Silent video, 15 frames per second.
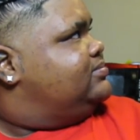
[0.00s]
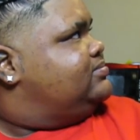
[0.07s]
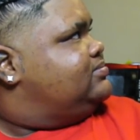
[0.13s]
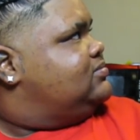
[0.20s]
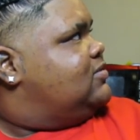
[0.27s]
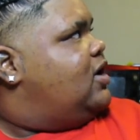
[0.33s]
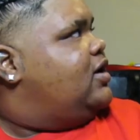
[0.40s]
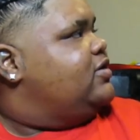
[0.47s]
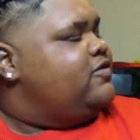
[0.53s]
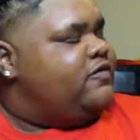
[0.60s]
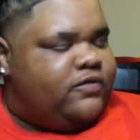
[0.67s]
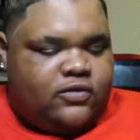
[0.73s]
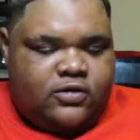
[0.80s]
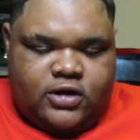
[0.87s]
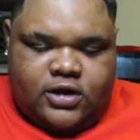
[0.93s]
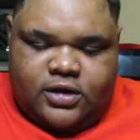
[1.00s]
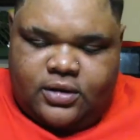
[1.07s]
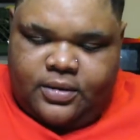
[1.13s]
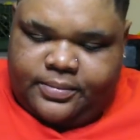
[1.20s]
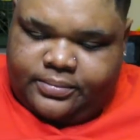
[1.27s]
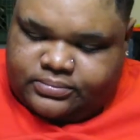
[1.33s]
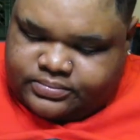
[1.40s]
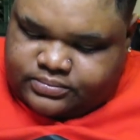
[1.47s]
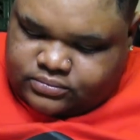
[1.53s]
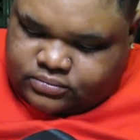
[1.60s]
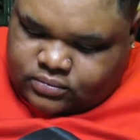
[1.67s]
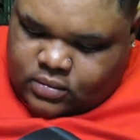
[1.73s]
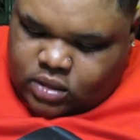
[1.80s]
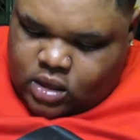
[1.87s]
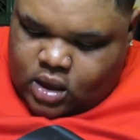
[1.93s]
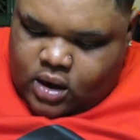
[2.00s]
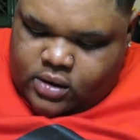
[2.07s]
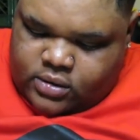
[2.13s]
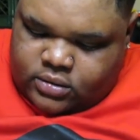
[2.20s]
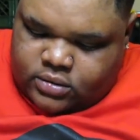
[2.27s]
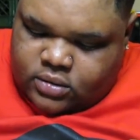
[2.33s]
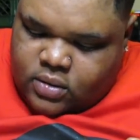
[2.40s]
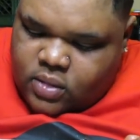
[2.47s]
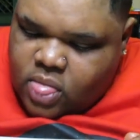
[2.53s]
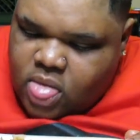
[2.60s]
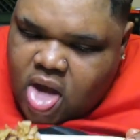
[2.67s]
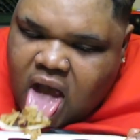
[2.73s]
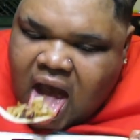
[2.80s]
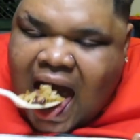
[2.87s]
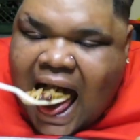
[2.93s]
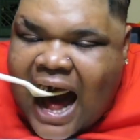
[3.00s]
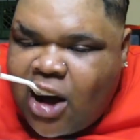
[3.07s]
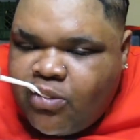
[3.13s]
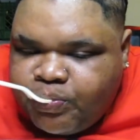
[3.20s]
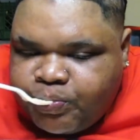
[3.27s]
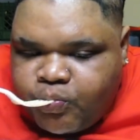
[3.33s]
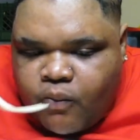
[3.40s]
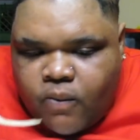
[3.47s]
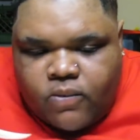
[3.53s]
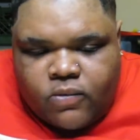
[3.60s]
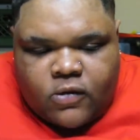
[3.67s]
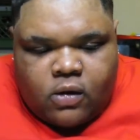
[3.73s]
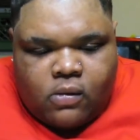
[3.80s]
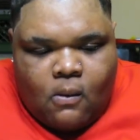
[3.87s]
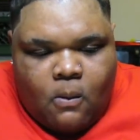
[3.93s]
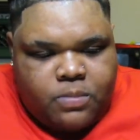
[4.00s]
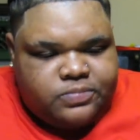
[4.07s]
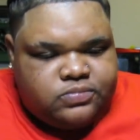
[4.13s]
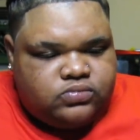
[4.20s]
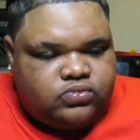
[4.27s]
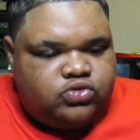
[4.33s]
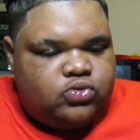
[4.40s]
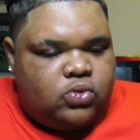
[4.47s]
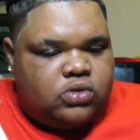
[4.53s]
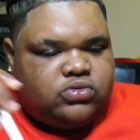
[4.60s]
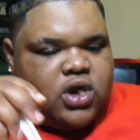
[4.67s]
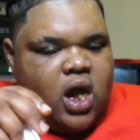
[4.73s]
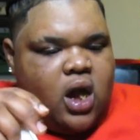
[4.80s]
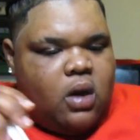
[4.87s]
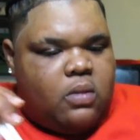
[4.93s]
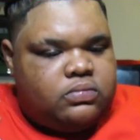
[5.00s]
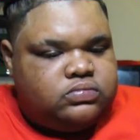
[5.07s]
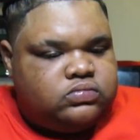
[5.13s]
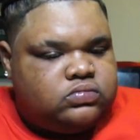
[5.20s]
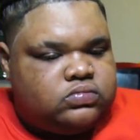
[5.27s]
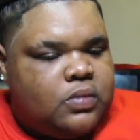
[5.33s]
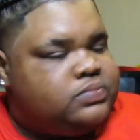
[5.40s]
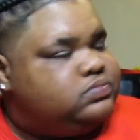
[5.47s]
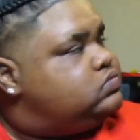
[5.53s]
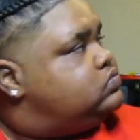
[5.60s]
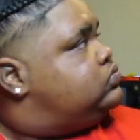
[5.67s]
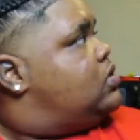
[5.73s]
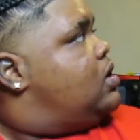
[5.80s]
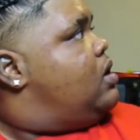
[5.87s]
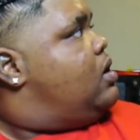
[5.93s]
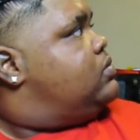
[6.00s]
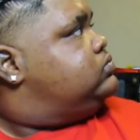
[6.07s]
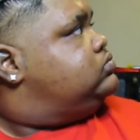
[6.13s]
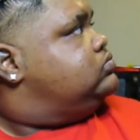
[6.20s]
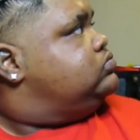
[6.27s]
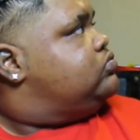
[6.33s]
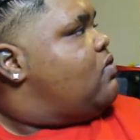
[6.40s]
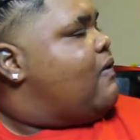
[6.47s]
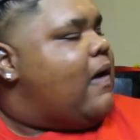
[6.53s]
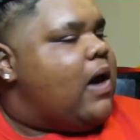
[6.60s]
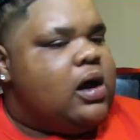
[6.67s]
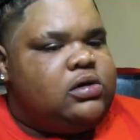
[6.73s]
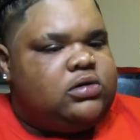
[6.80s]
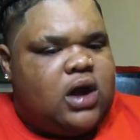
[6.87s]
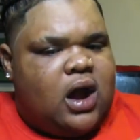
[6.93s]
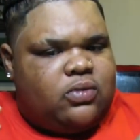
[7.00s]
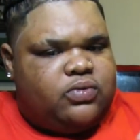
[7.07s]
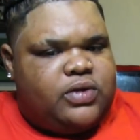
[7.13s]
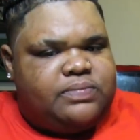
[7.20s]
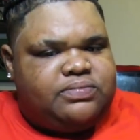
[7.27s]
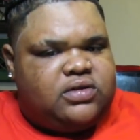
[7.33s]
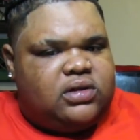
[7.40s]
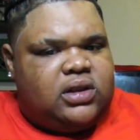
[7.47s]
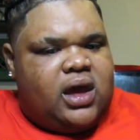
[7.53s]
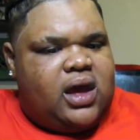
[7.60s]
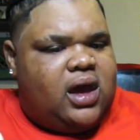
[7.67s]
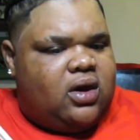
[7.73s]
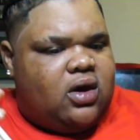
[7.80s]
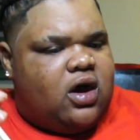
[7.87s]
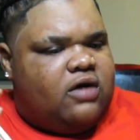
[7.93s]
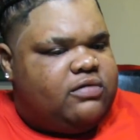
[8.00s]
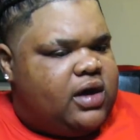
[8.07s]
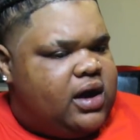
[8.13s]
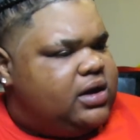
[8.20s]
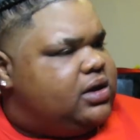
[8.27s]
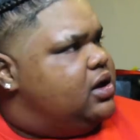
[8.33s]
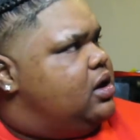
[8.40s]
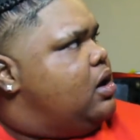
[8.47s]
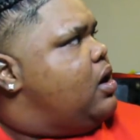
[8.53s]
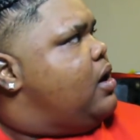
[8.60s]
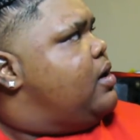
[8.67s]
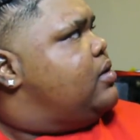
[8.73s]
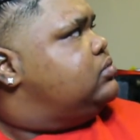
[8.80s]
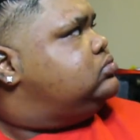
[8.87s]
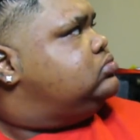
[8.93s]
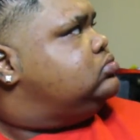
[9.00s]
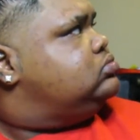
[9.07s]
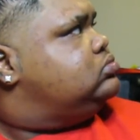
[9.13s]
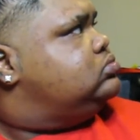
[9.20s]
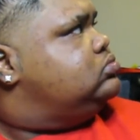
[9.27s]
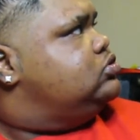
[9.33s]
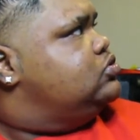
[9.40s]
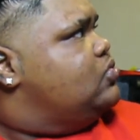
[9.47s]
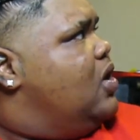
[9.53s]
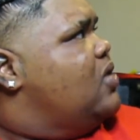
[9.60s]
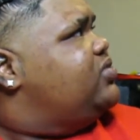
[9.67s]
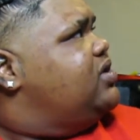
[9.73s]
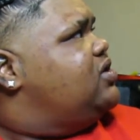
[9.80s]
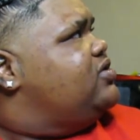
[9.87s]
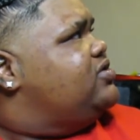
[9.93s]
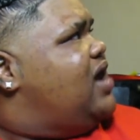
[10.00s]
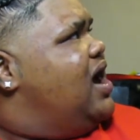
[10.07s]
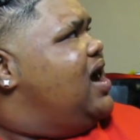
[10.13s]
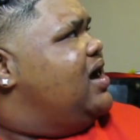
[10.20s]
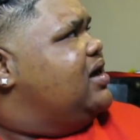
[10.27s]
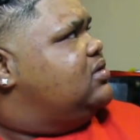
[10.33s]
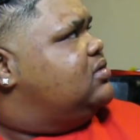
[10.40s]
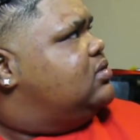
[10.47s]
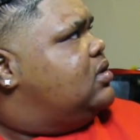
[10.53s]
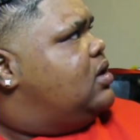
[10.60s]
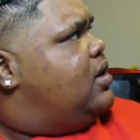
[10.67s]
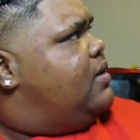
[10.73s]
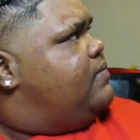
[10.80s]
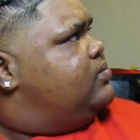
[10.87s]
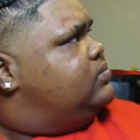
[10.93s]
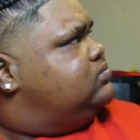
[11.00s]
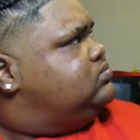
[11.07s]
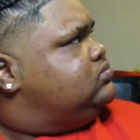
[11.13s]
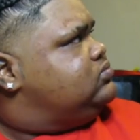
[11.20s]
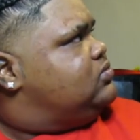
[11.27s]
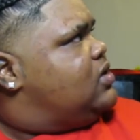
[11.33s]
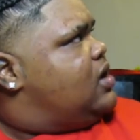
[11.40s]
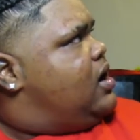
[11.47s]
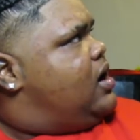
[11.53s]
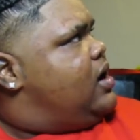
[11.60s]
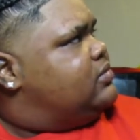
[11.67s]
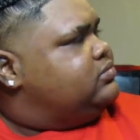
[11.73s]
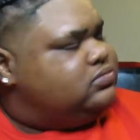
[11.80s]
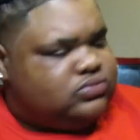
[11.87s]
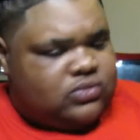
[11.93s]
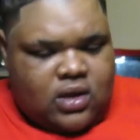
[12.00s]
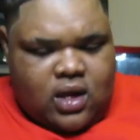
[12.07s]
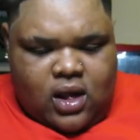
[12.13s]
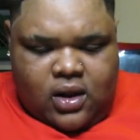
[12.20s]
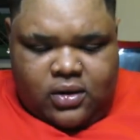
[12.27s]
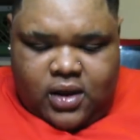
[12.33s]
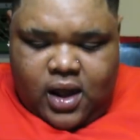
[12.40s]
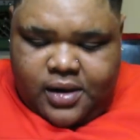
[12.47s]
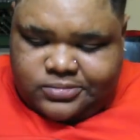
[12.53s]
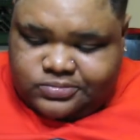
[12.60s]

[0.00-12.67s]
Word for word: Oh, you fool then? No, no, I had two pieces. Taste it. I didn't want to get my appetite. You want that? Hell no, you already ate on it. I ripped the leg off and ate it. You want it or not? No, fuck you. Okay.